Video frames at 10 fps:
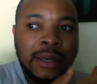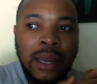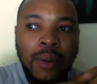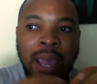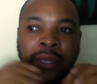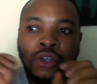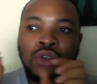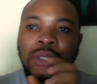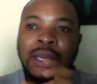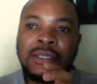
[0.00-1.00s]
Now, I
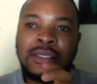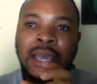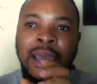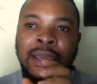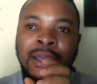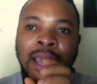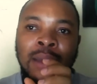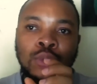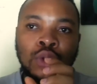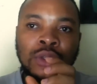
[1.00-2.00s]
knew that
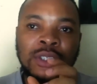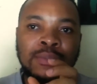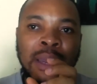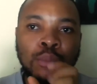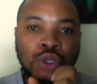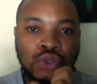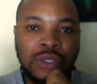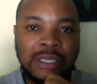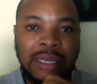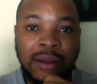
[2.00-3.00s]
my
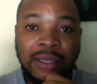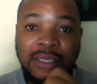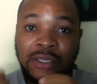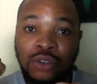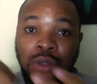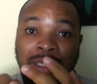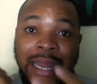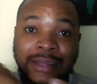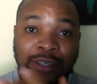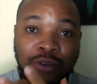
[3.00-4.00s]
muscles in directing is not
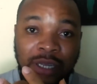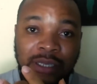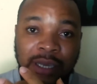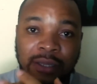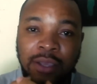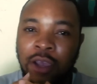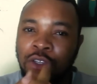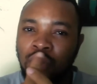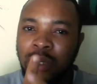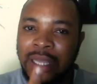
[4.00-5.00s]
that great yet.
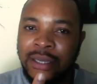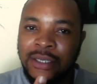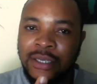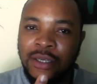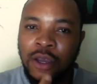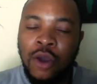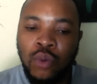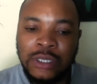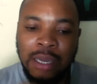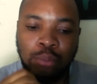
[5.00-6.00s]
So what I did
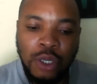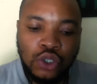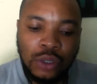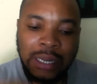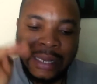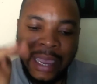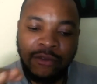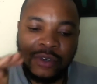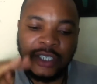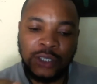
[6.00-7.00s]
was I made sure that
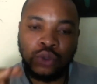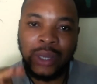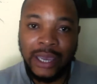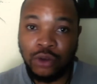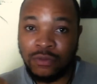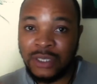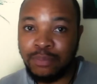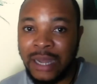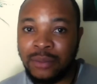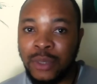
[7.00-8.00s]
every single head of
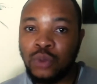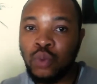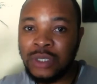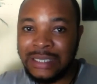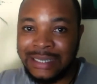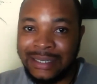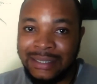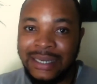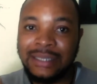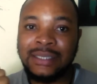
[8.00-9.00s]
department was
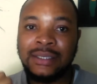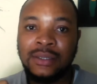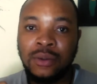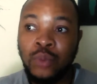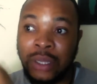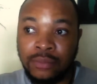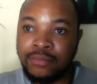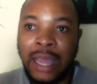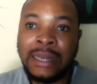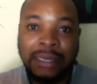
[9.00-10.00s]
great, well,
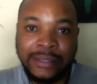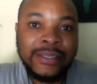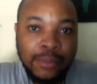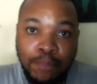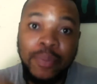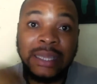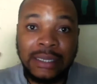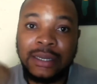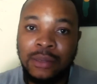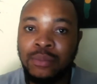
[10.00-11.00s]
at least
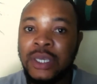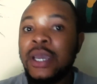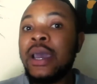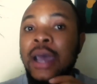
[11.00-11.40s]
better than me